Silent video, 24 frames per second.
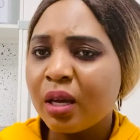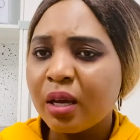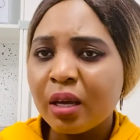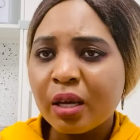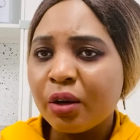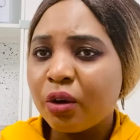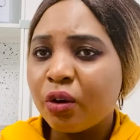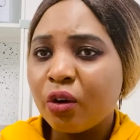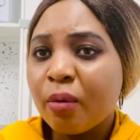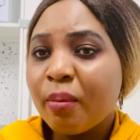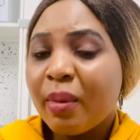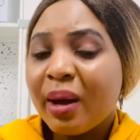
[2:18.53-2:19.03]

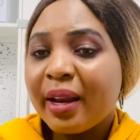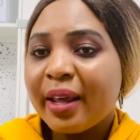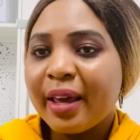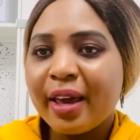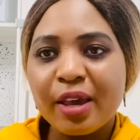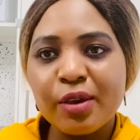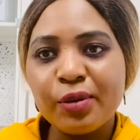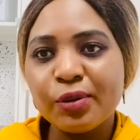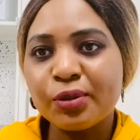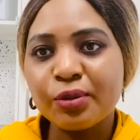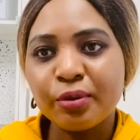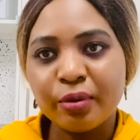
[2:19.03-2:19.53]
normally i
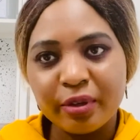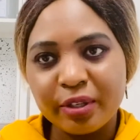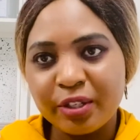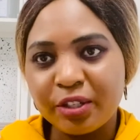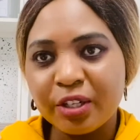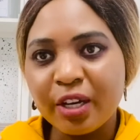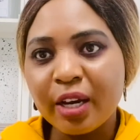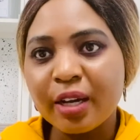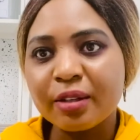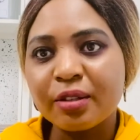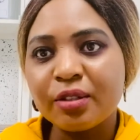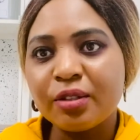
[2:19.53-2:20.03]
used to
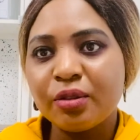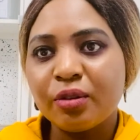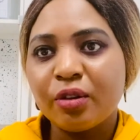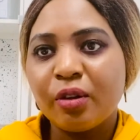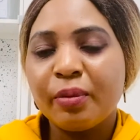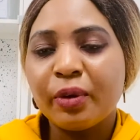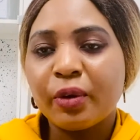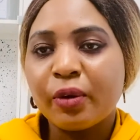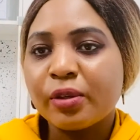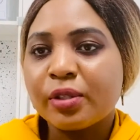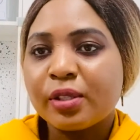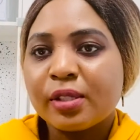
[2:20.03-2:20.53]
reject you know
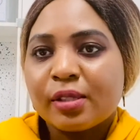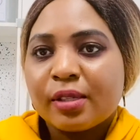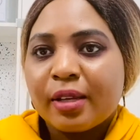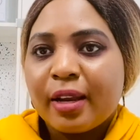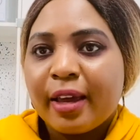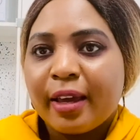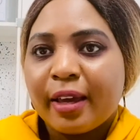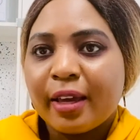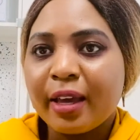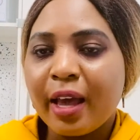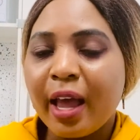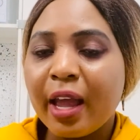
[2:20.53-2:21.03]
because
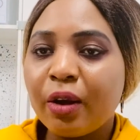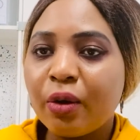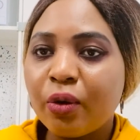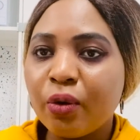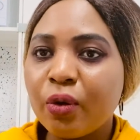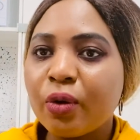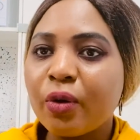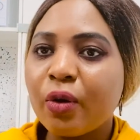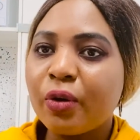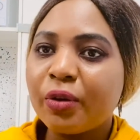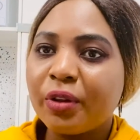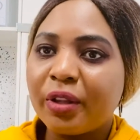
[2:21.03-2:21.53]
like i
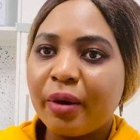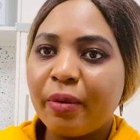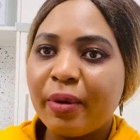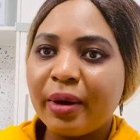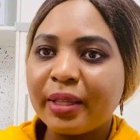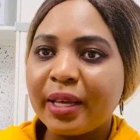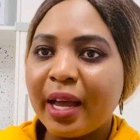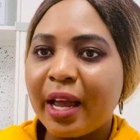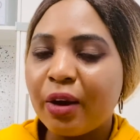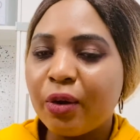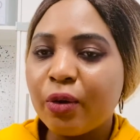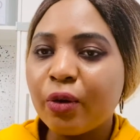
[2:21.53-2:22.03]
look on the what
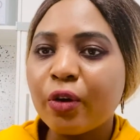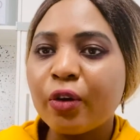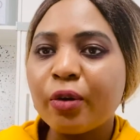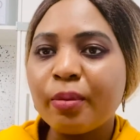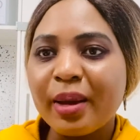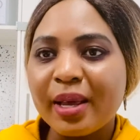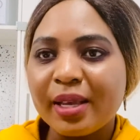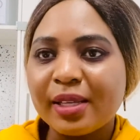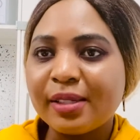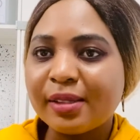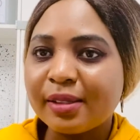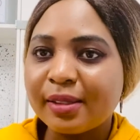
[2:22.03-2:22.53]
i look on
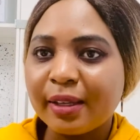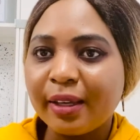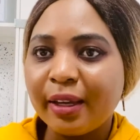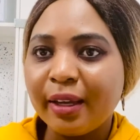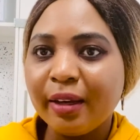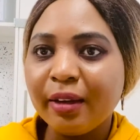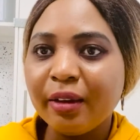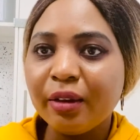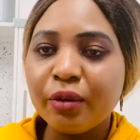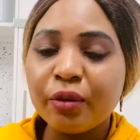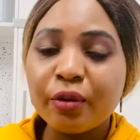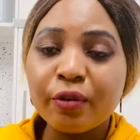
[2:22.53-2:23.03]
my
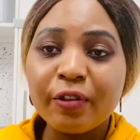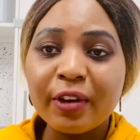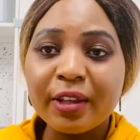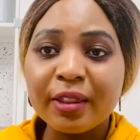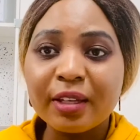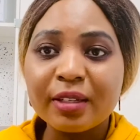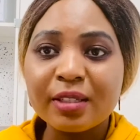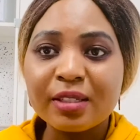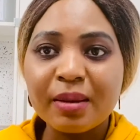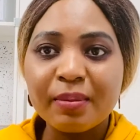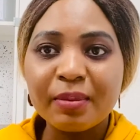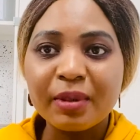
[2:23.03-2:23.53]
skin you find
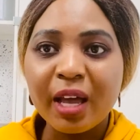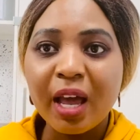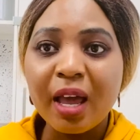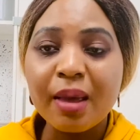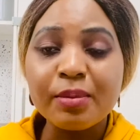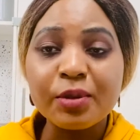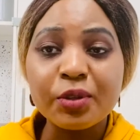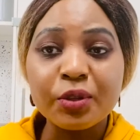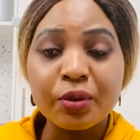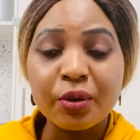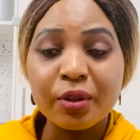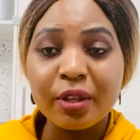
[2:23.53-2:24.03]
that
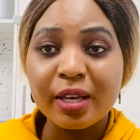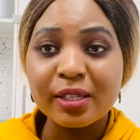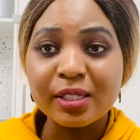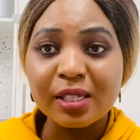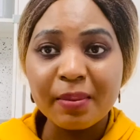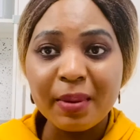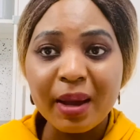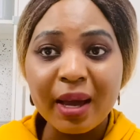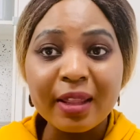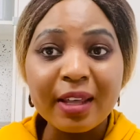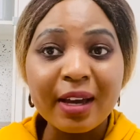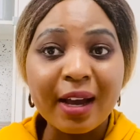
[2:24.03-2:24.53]
sometimes you know there's some
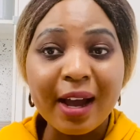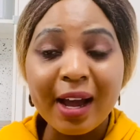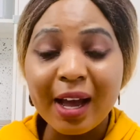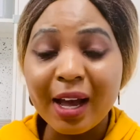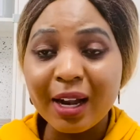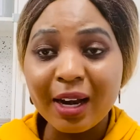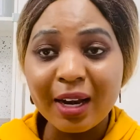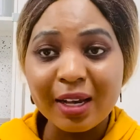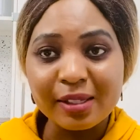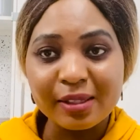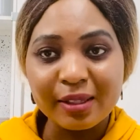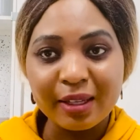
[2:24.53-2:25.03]
other
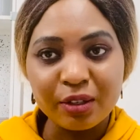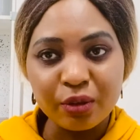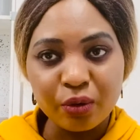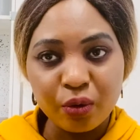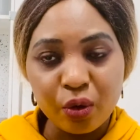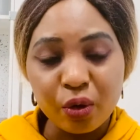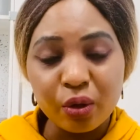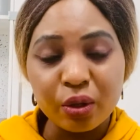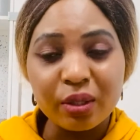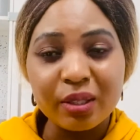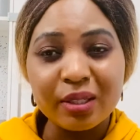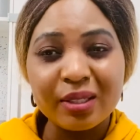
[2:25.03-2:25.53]
colors that
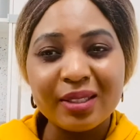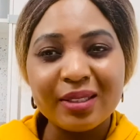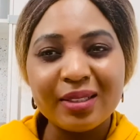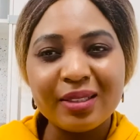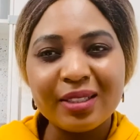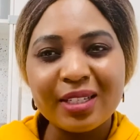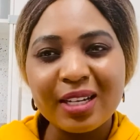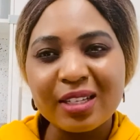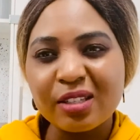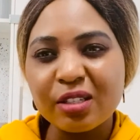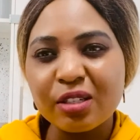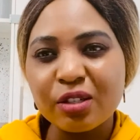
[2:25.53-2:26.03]
go
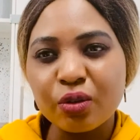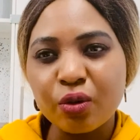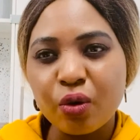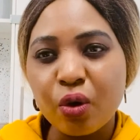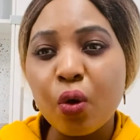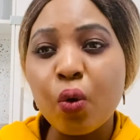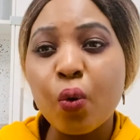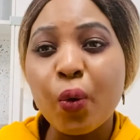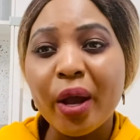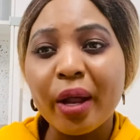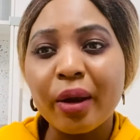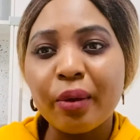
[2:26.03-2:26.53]
doesn't go
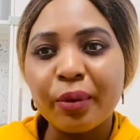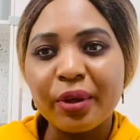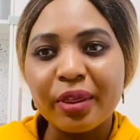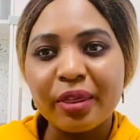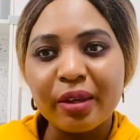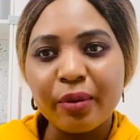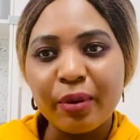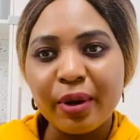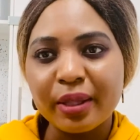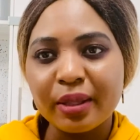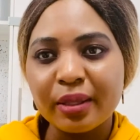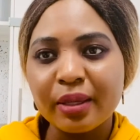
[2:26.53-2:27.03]
well with the
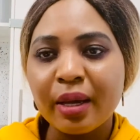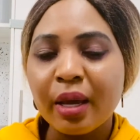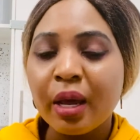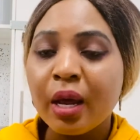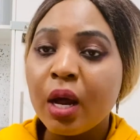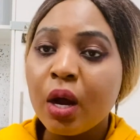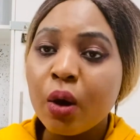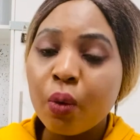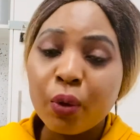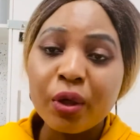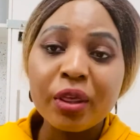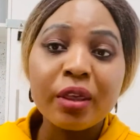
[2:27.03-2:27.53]
what
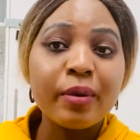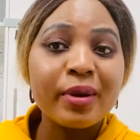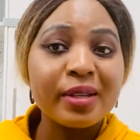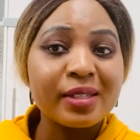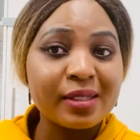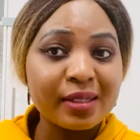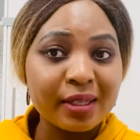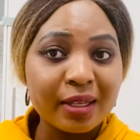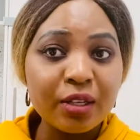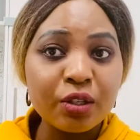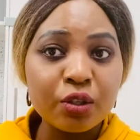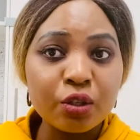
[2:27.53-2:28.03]
with our
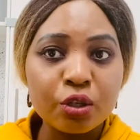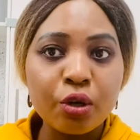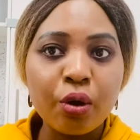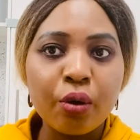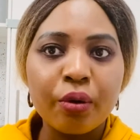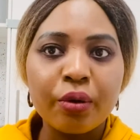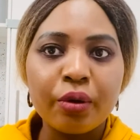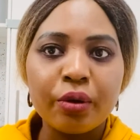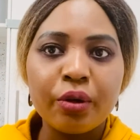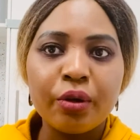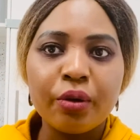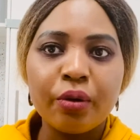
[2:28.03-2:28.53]
skin
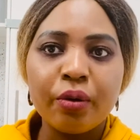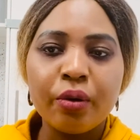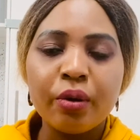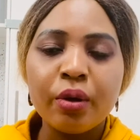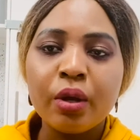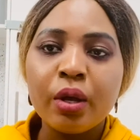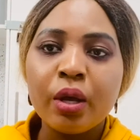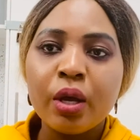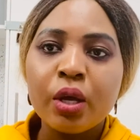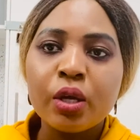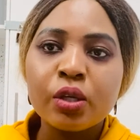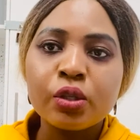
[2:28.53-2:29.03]
tone you know
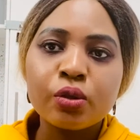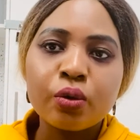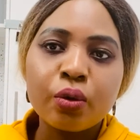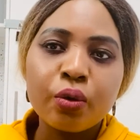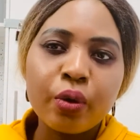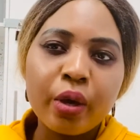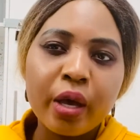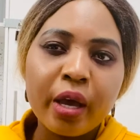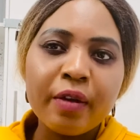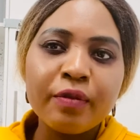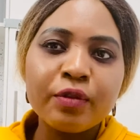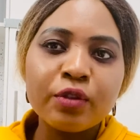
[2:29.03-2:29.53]
so you
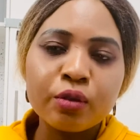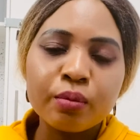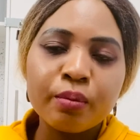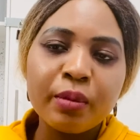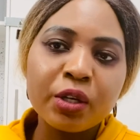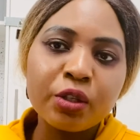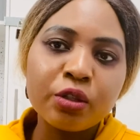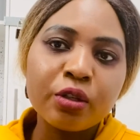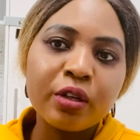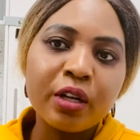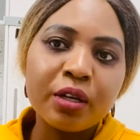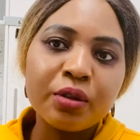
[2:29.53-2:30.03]
have to make
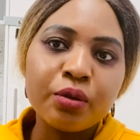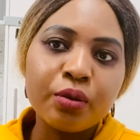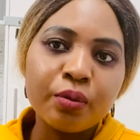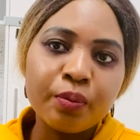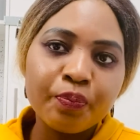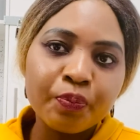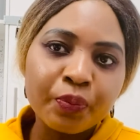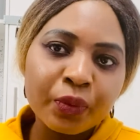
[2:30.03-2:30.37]
sure that you